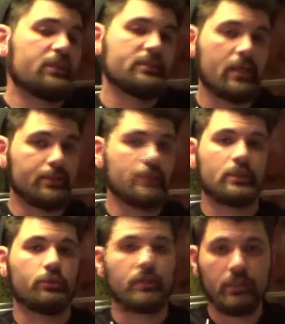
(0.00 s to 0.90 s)
its head and
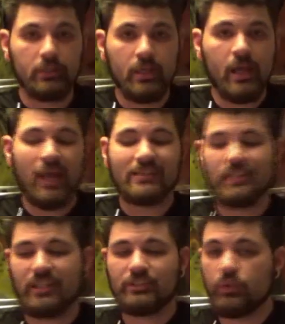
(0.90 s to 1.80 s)
Dante will eat it. That's
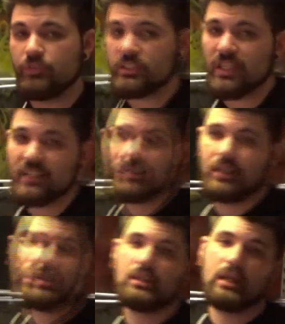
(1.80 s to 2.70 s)
another thing, too. If your snake's not
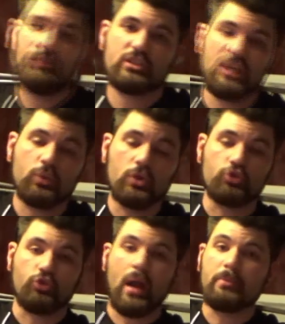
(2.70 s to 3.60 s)
eating, like if your snake won't
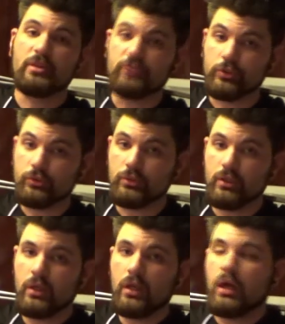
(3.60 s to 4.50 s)
grab the food
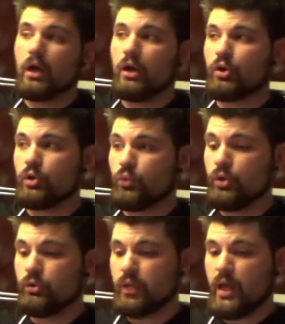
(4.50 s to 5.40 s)
or
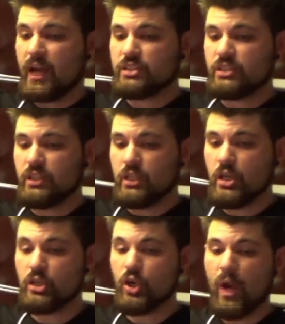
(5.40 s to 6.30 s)
won't actually
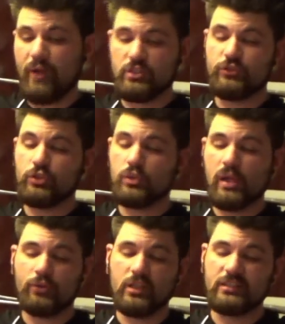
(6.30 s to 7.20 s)
go after the food or
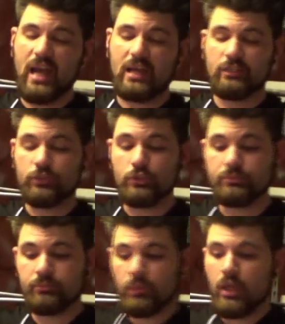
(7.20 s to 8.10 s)
whatever, won't attack the food,